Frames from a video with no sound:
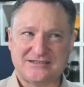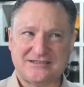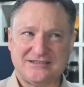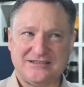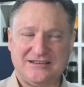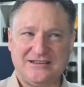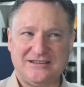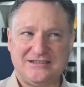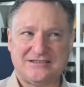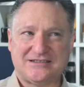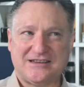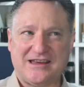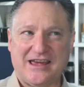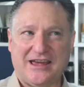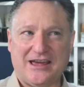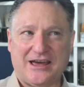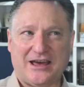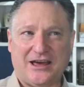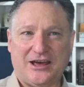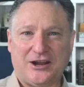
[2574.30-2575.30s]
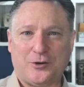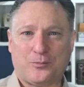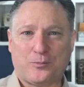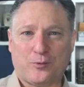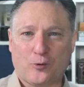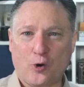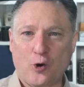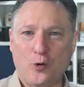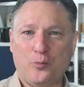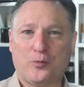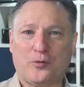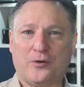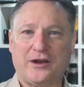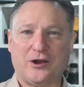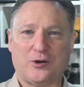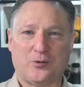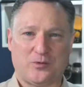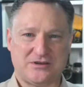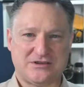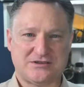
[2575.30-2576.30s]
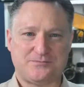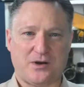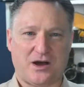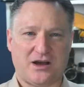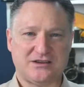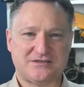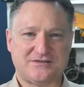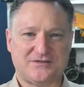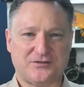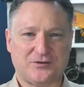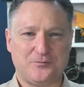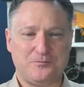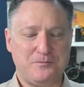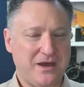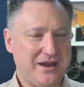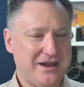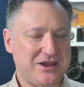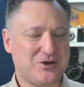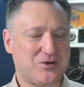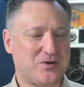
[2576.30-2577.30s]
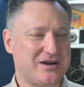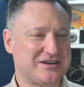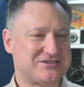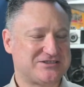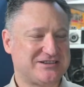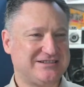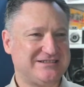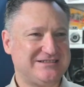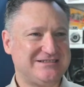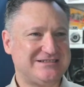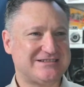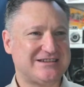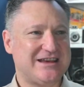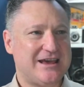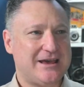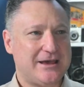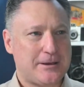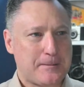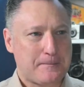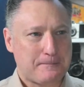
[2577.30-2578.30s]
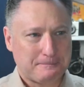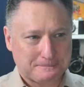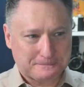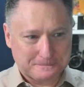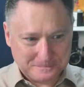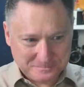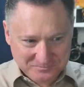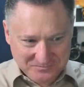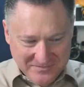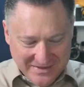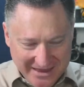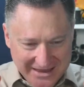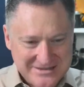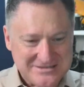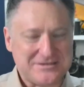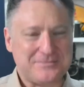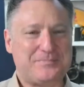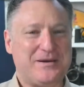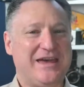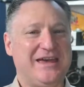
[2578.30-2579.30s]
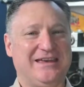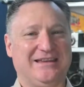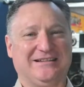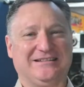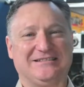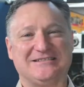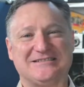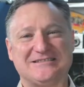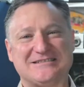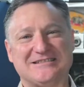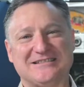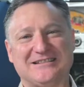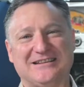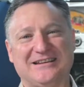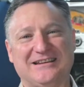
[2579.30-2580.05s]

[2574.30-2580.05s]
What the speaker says: is an appropriate response for many questions, it depends.